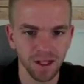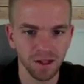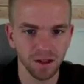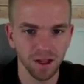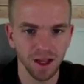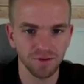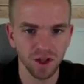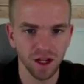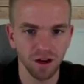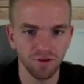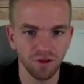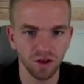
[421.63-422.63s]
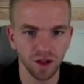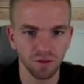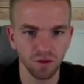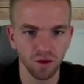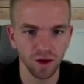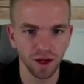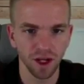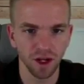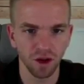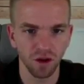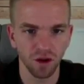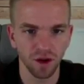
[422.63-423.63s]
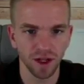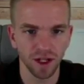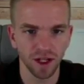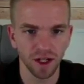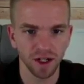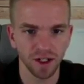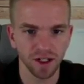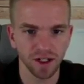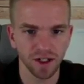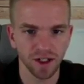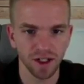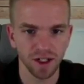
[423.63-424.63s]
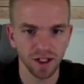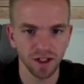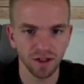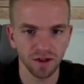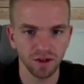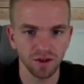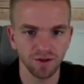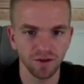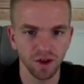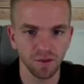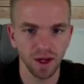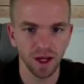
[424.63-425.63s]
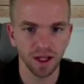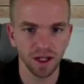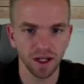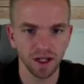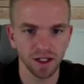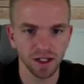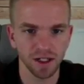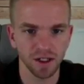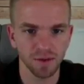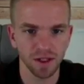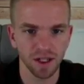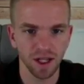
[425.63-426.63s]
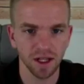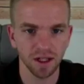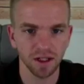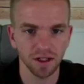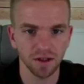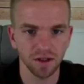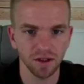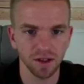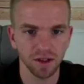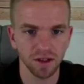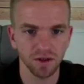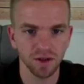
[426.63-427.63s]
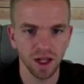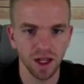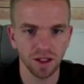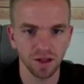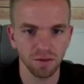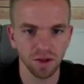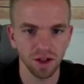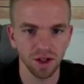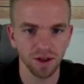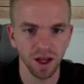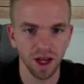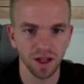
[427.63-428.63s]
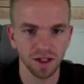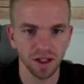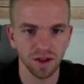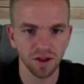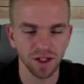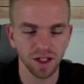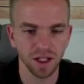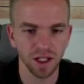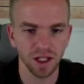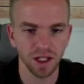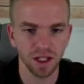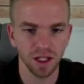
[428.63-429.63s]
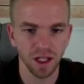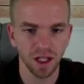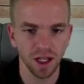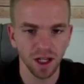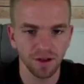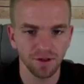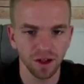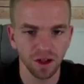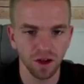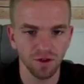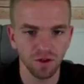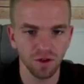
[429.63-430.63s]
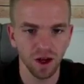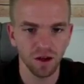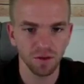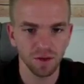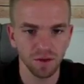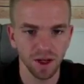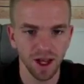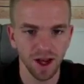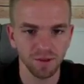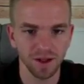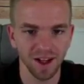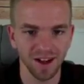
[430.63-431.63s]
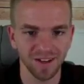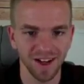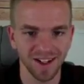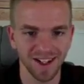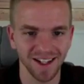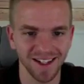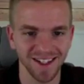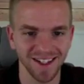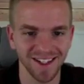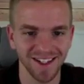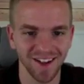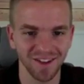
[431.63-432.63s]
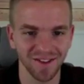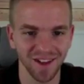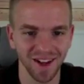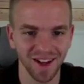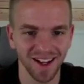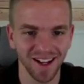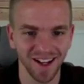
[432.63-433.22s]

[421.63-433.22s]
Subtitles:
The lives are helpful. Good morning, Gloria. Good to see you. Format and content has been tied up loose ends. Appreciate the hot seat critique. Feel overwhelmed, but happy I have access to the stuff that